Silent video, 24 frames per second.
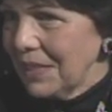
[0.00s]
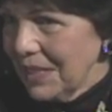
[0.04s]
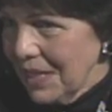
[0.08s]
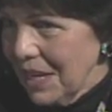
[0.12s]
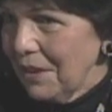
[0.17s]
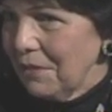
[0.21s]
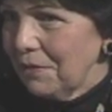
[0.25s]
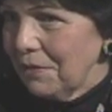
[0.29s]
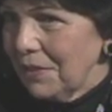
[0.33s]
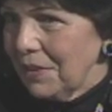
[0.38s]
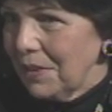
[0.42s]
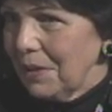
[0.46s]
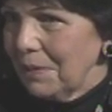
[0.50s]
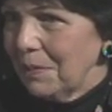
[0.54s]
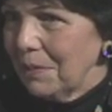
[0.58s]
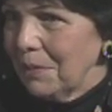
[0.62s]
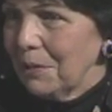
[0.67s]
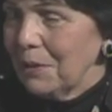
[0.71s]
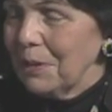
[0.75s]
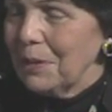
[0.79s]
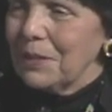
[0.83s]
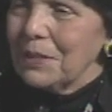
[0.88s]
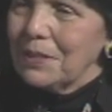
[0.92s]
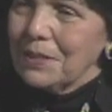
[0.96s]
Safety,
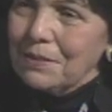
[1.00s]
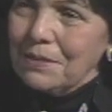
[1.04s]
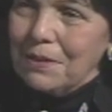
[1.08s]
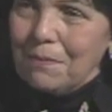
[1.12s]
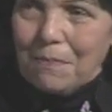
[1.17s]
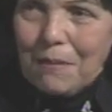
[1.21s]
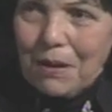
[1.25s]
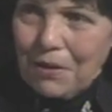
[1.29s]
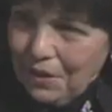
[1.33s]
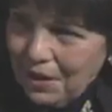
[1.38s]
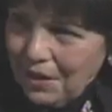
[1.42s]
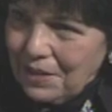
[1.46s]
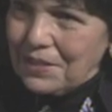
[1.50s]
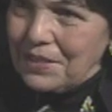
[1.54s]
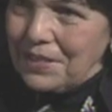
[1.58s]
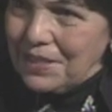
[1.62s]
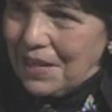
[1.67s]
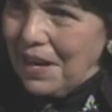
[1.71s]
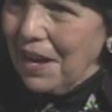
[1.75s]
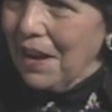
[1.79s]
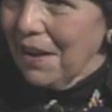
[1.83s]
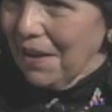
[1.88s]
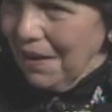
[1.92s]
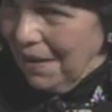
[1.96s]
because mother's
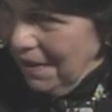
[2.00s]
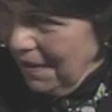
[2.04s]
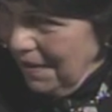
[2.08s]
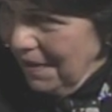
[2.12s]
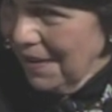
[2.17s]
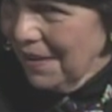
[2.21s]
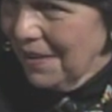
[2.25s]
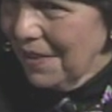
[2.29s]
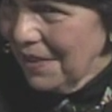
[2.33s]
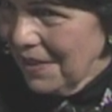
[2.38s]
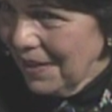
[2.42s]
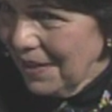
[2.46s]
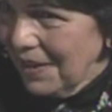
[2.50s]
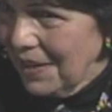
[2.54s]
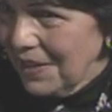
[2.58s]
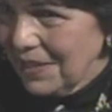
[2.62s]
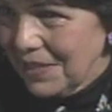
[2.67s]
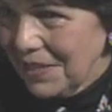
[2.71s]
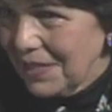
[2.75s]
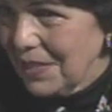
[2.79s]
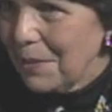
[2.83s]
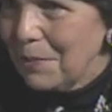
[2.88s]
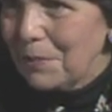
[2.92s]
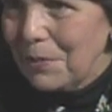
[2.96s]
hug
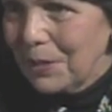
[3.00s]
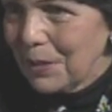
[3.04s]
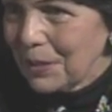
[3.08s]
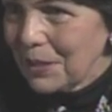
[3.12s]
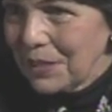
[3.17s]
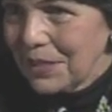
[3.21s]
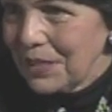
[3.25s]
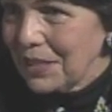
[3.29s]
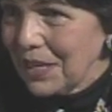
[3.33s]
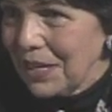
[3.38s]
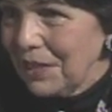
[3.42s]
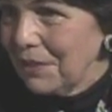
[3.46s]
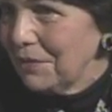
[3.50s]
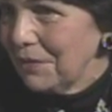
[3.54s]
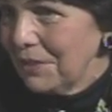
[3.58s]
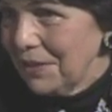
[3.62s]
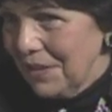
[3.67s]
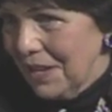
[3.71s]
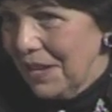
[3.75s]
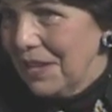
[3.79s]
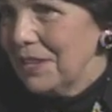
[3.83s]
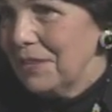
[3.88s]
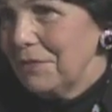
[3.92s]
is the most safe thing